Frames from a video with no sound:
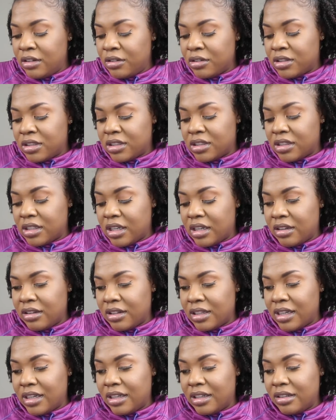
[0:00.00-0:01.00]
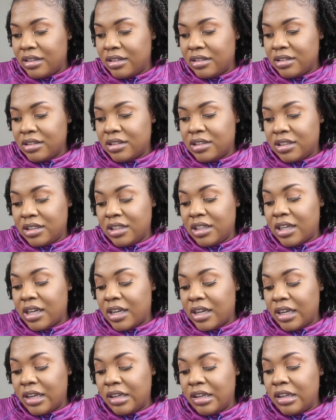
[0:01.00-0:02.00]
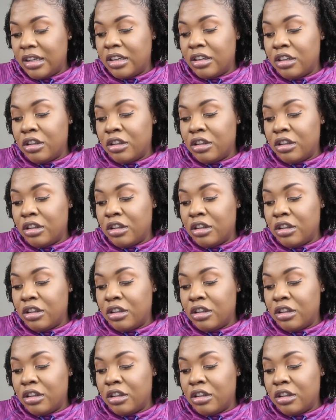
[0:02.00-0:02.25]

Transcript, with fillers: ultrasound that she had.